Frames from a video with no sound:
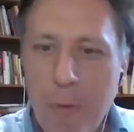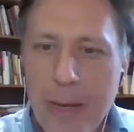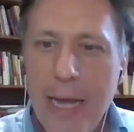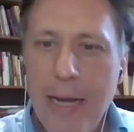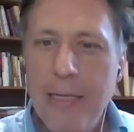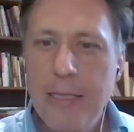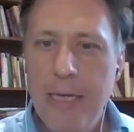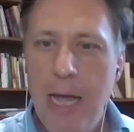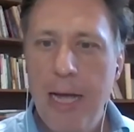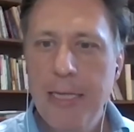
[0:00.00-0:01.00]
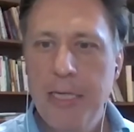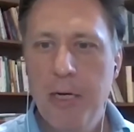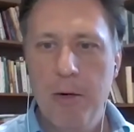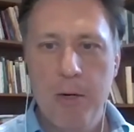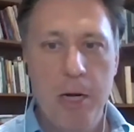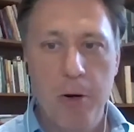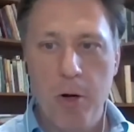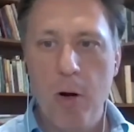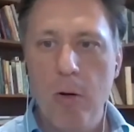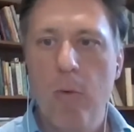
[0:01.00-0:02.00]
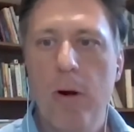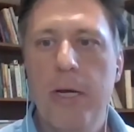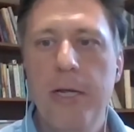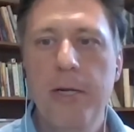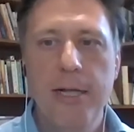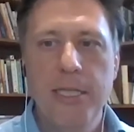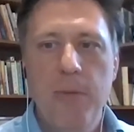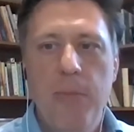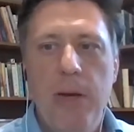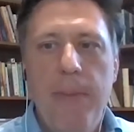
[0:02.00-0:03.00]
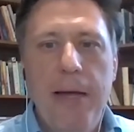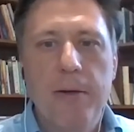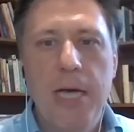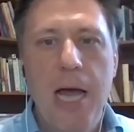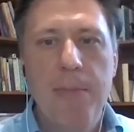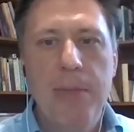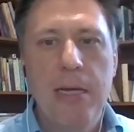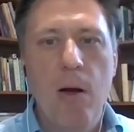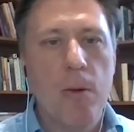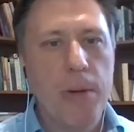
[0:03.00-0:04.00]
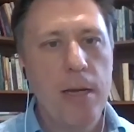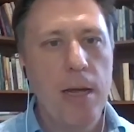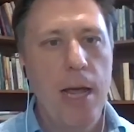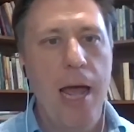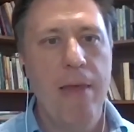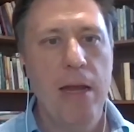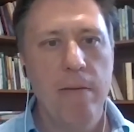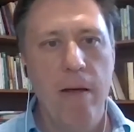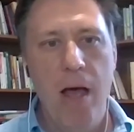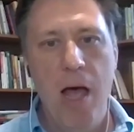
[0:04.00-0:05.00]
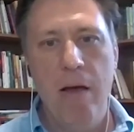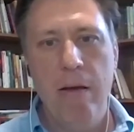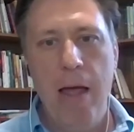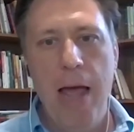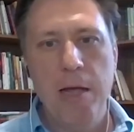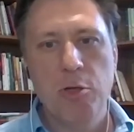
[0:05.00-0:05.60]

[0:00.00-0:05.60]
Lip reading: we get into your current work, can you tell us a bit about your time in the Army and then how you